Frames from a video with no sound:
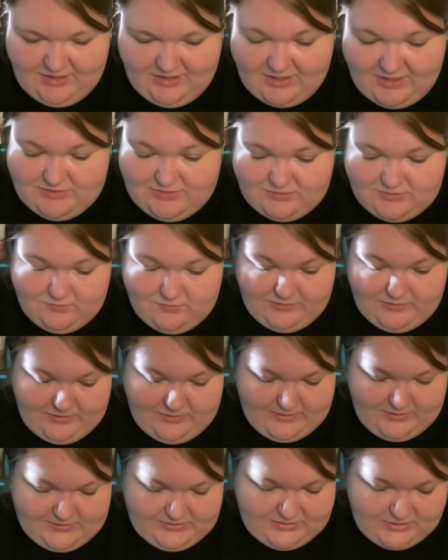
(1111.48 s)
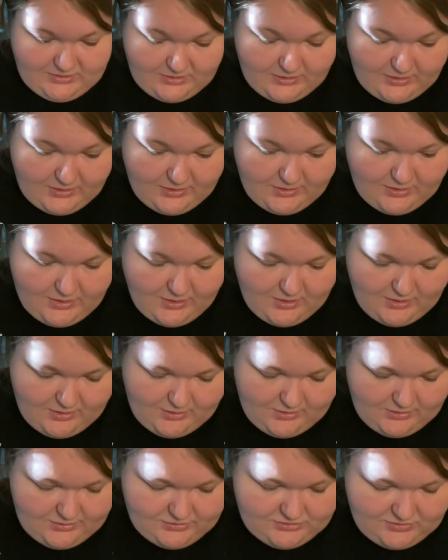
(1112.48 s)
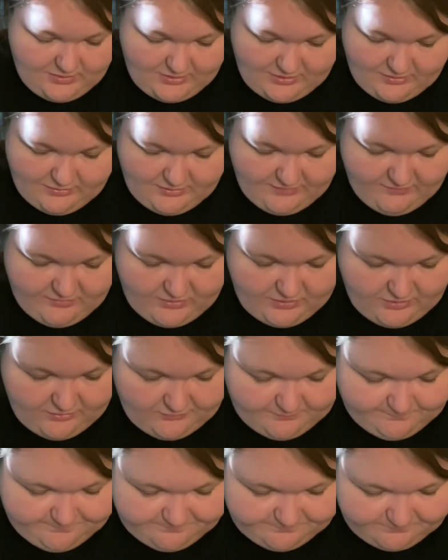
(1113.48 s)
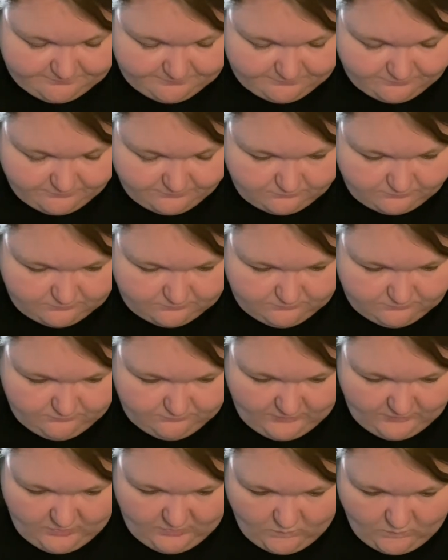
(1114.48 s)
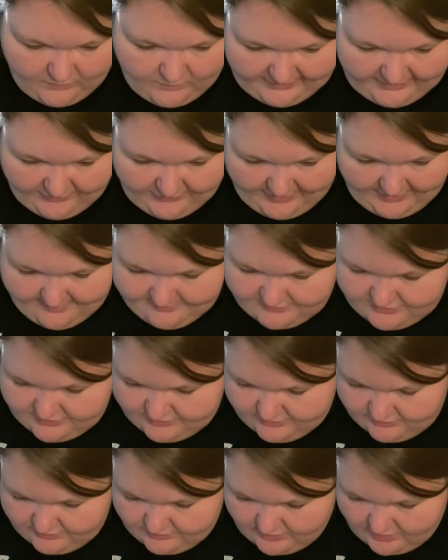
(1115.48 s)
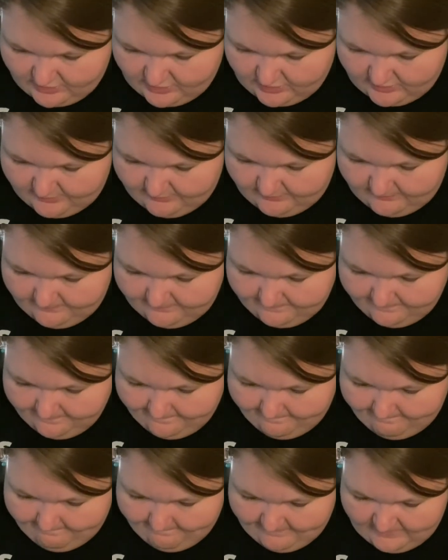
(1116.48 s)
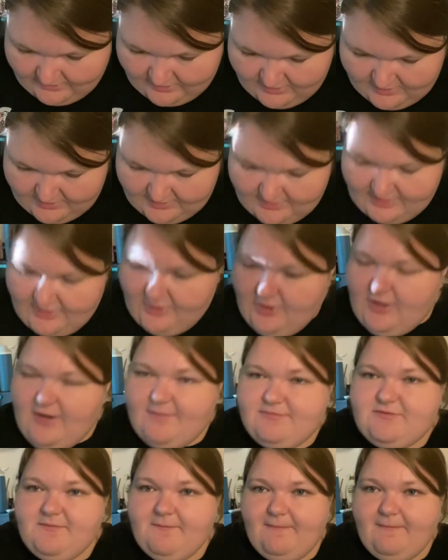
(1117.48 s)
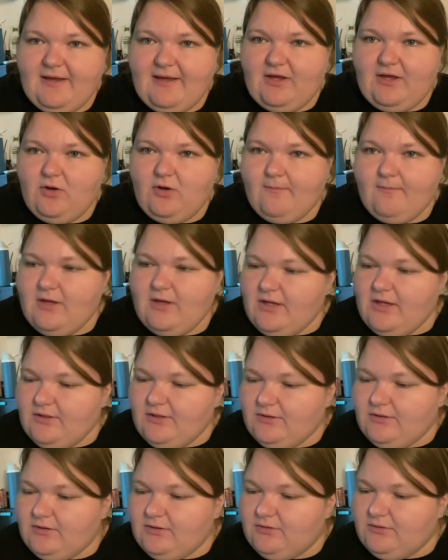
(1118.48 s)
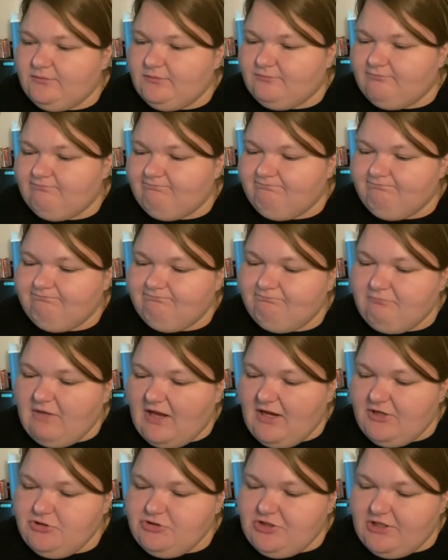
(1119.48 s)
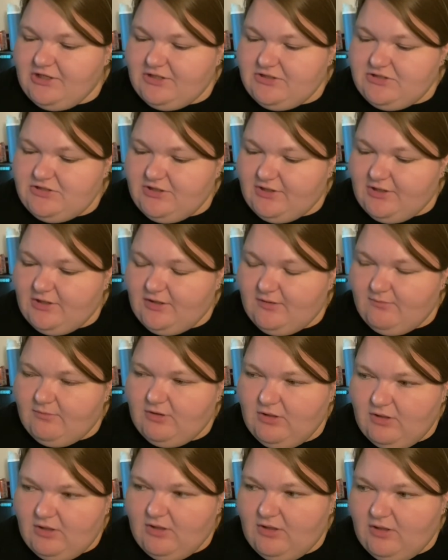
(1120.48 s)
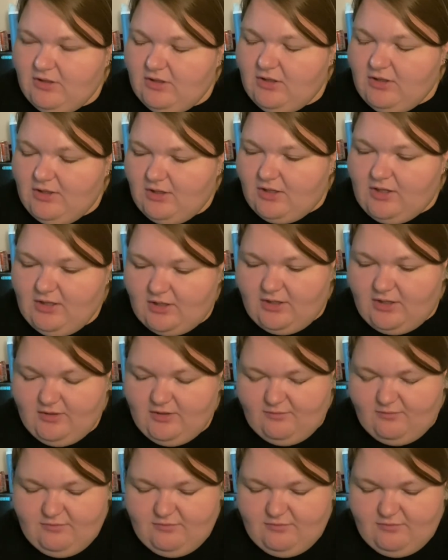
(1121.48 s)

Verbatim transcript: I just really like skincare, so I don't even know what I grabbed. Um, I grabbed Bioma Hydrating Serum. Um,